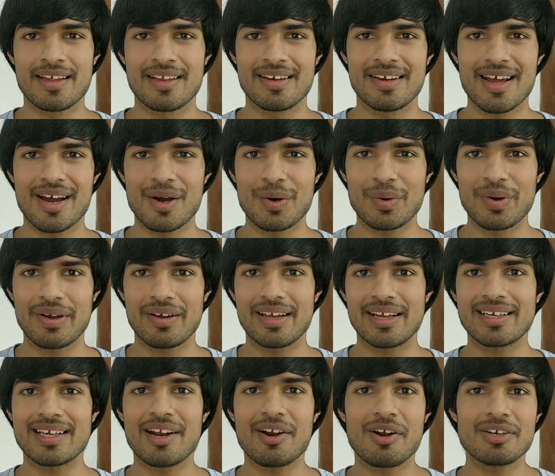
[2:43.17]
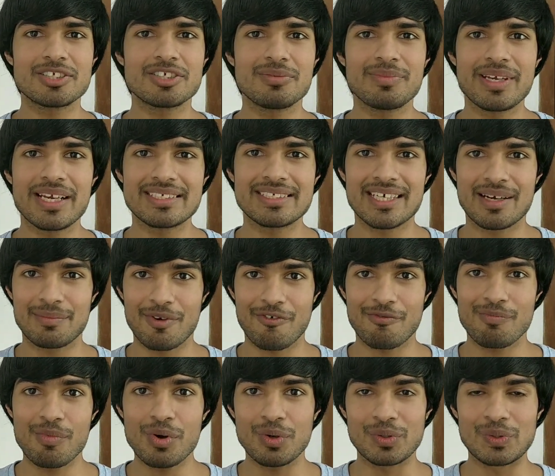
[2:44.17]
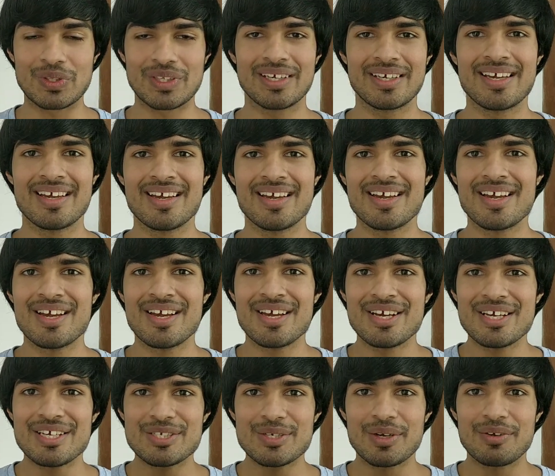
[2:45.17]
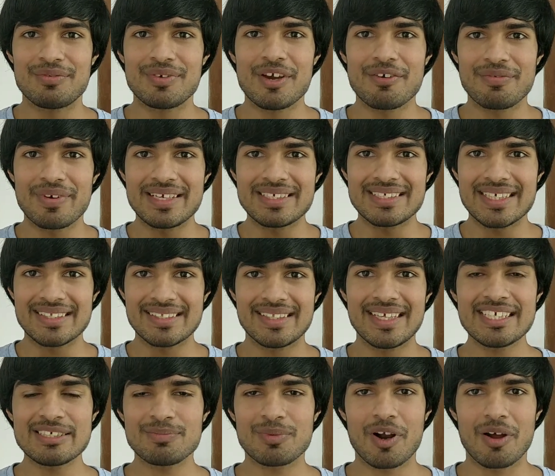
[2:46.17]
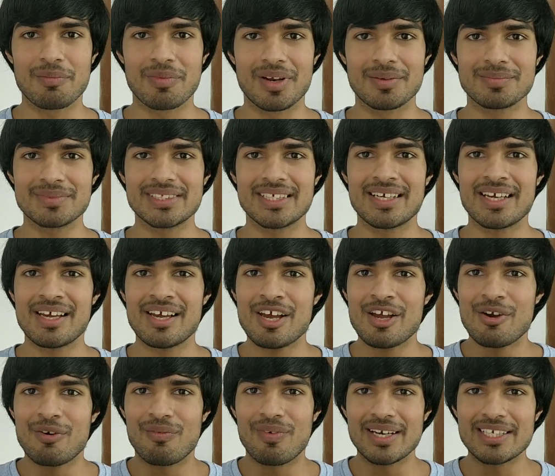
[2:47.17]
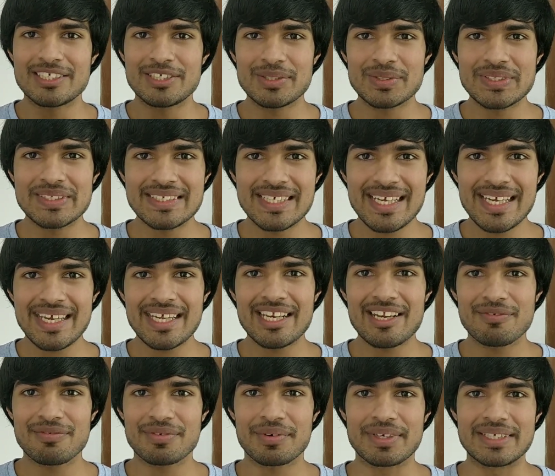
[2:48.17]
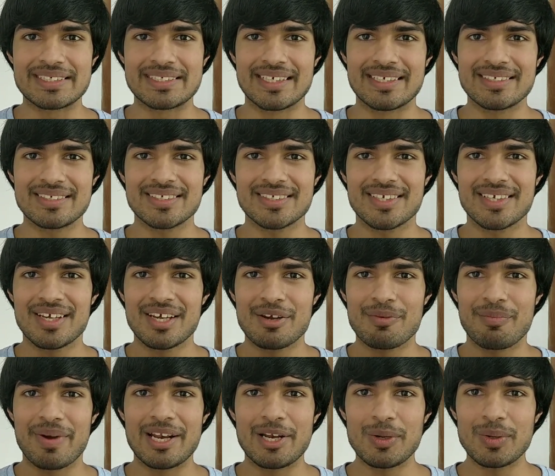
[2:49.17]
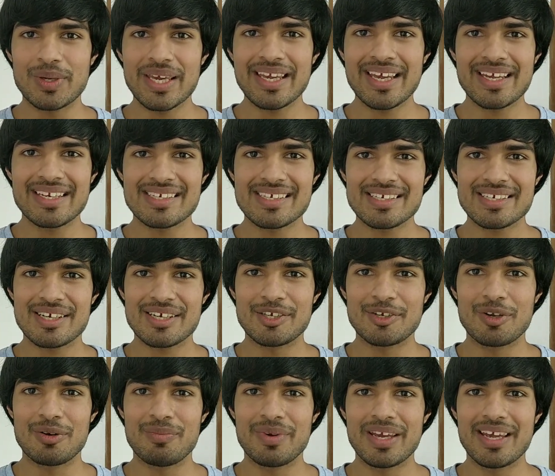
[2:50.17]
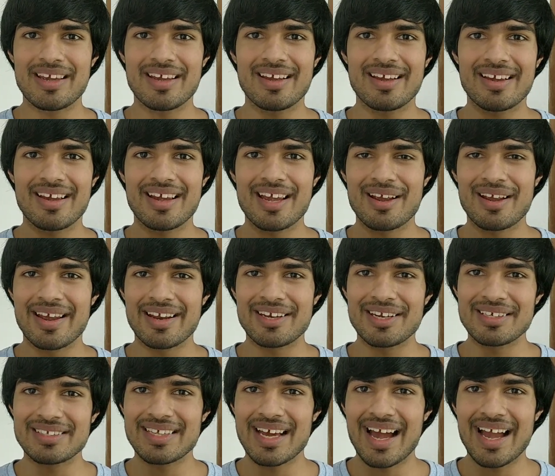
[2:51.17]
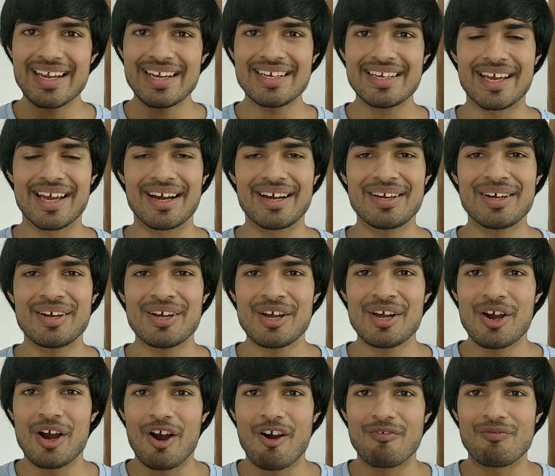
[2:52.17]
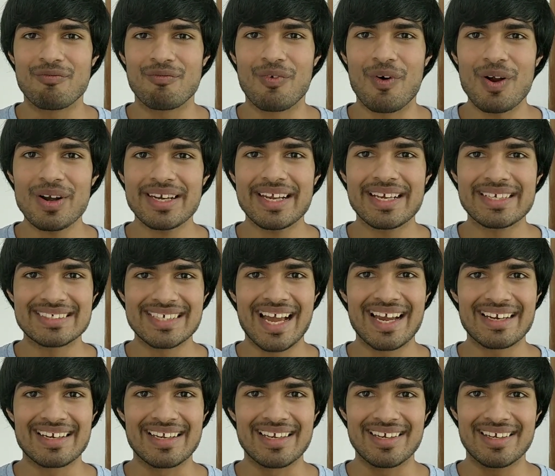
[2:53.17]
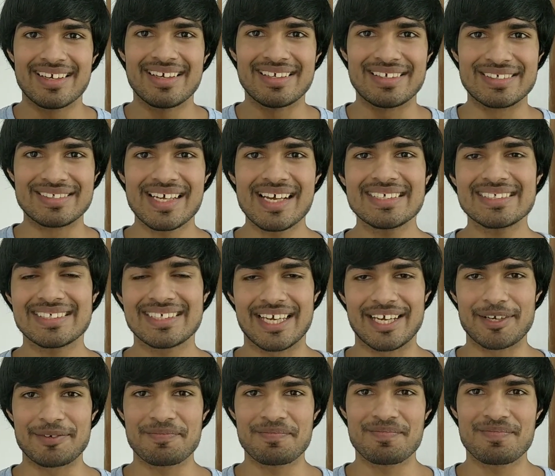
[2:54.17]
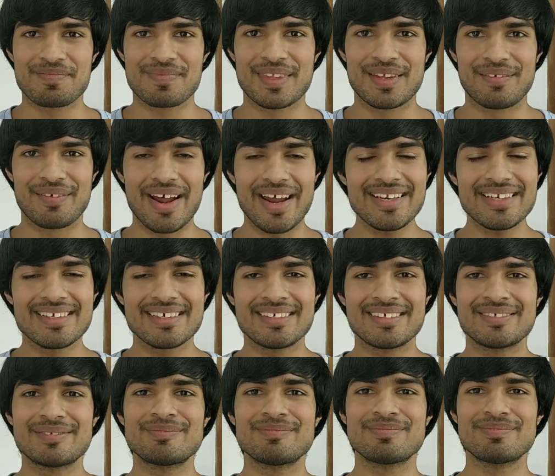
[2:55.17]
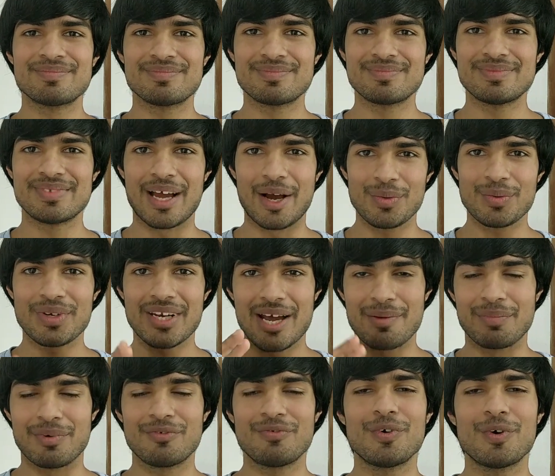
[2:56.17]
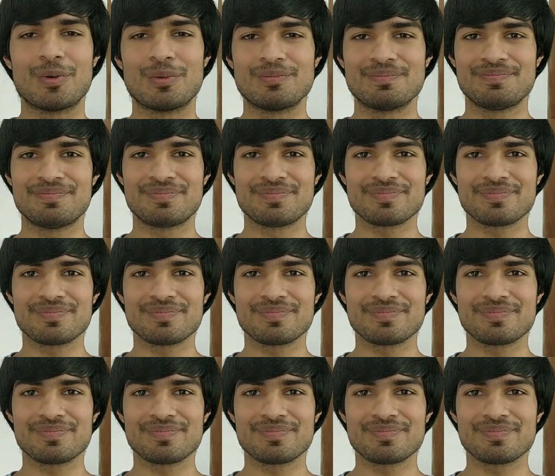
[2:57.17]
Now, it can also be a sum of both. So if you're facing these problems, once you see enough questions, by looking at it, you'll be getting the idea of what exactly it is asking, right? Now, number four.